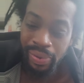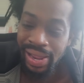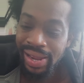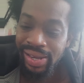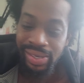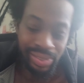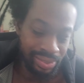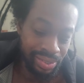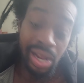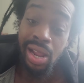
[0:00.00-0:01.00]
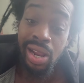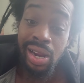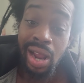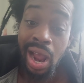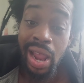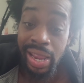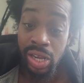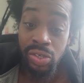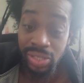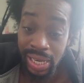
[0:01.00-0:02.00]
pain, God
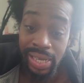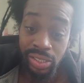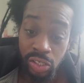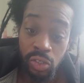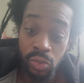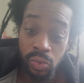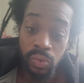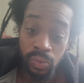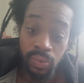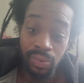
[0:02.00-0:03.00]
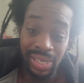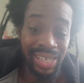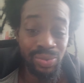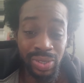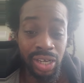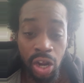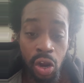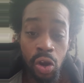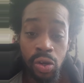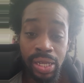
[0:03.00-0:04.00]
heals that too. That's what the
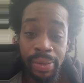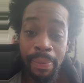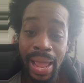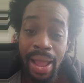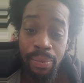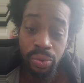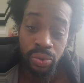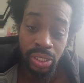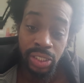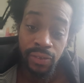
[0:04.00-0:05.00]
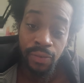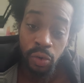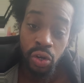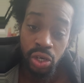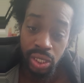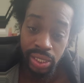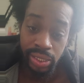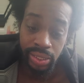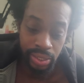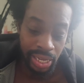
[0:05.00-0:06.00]
Holy Bible is for.
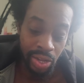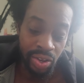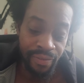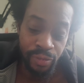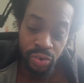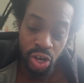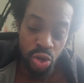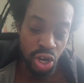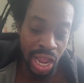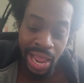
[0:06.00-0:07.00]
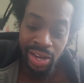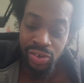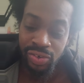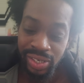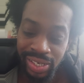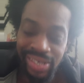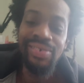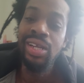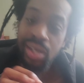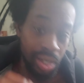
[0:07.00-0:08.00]
Now, if you don't know how to read,
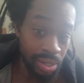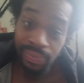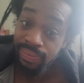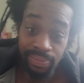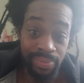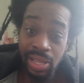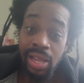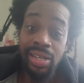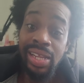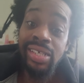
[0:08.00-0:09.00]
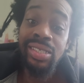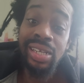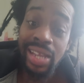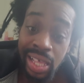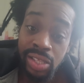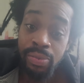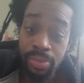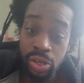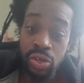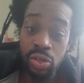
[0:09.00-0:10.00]
there's another
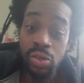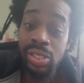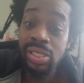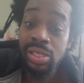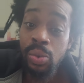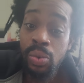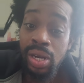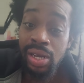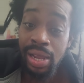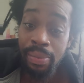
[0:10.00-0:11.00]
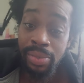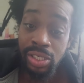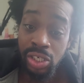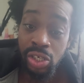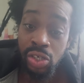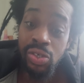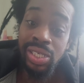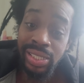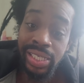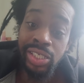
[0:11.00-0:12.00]
miracle in someone coming to you
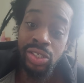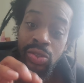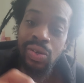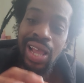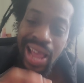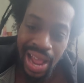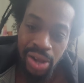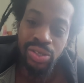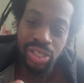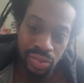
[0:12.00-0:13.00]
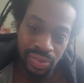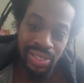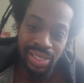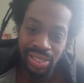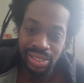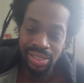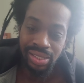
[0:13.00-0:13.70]
to teach you how to read.